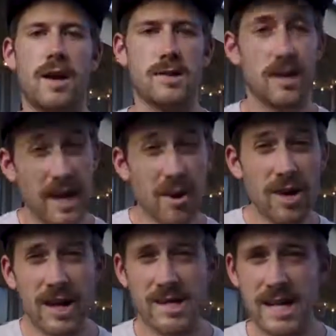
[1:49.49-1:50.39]
So the L
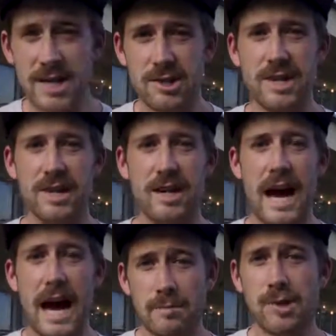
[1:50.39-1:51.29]
cut is actually
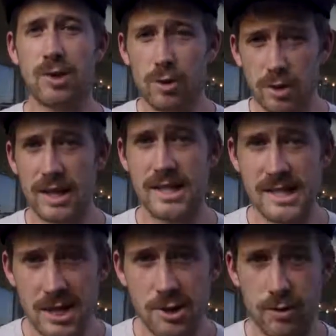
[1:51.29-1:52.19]
absolutely
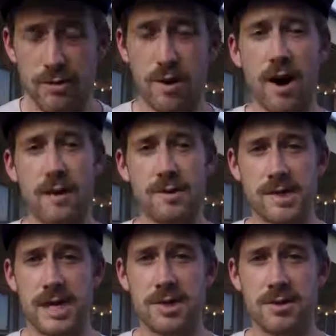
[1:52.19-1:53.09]
essential for
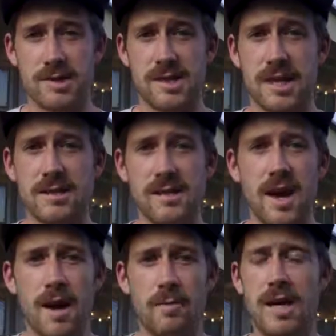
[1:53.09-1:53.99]
conversational scenes,
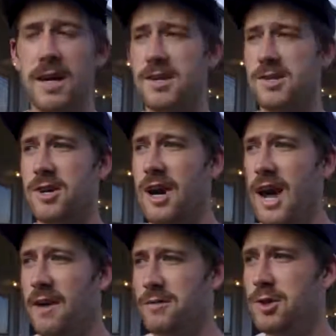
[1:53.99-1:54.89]
because you're gonna
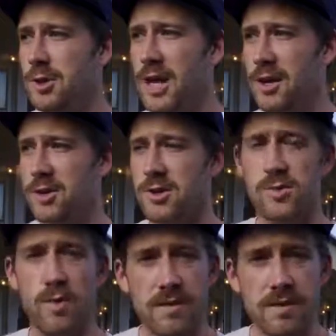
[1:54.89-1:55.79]
have two characters,
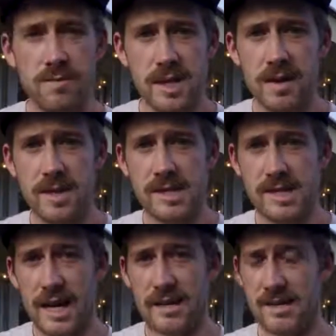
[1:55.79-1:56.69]
one of them is gonna be
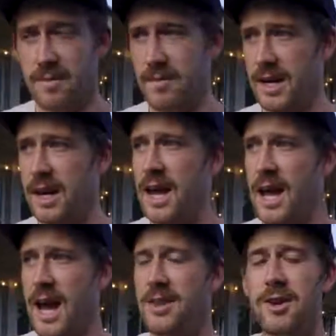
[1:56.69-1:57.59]
saying something,
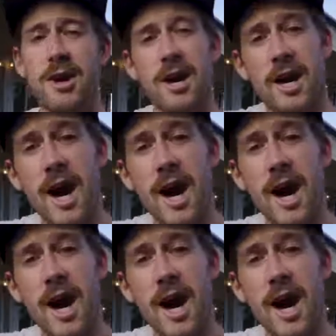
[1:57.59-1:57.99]
and then you're gonna